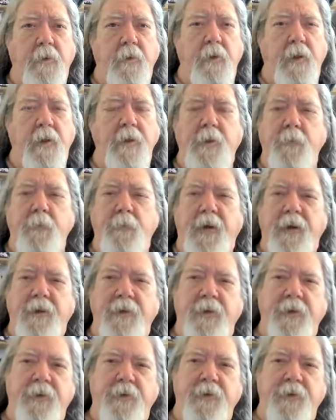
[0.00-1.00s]
And the
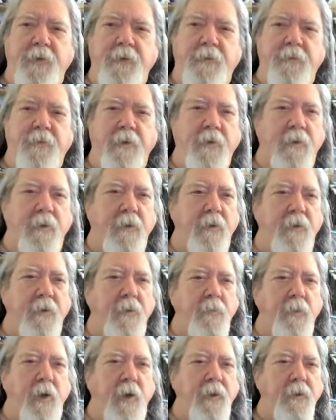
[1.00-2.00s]
maintenance of,
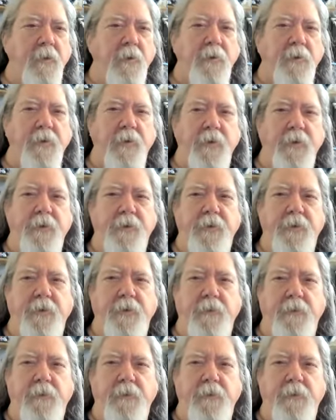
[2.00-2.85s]
my goodness,